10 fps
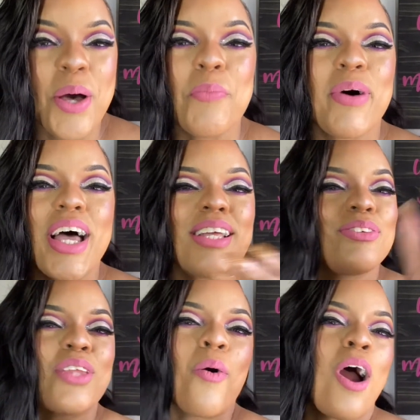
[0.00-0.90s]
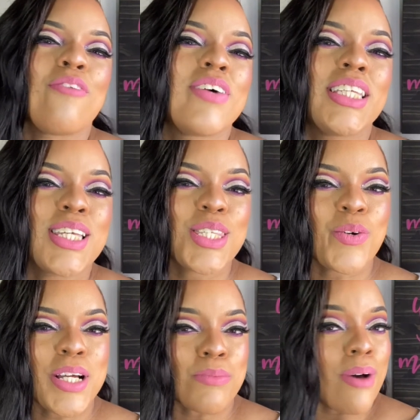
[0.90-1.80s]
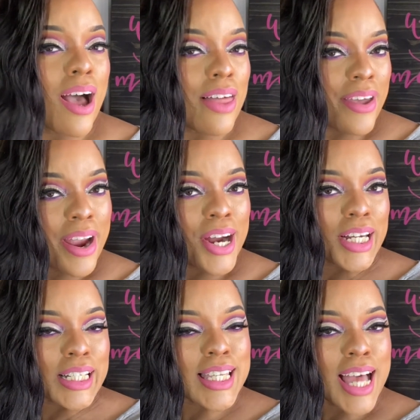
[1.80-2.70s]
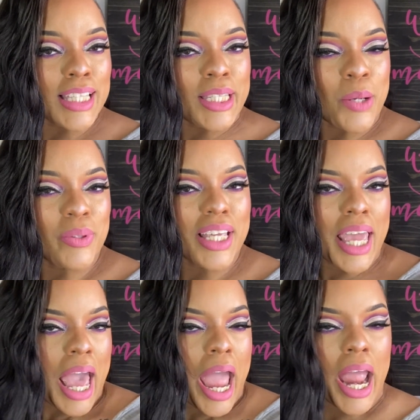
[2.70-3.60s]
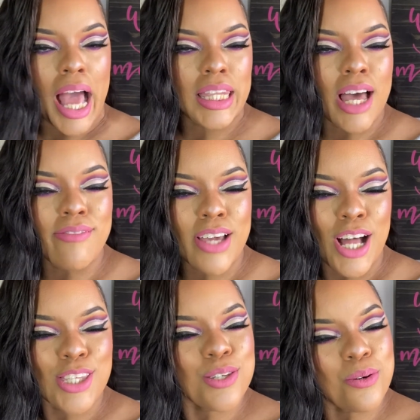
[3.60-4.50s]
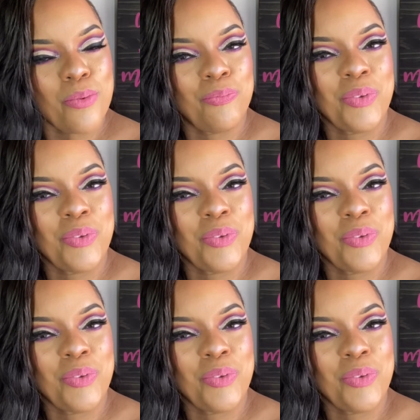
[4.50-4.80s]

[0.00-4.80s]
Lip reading: But no hard feelings towards my other Ericas out there with a K. I love y'all too.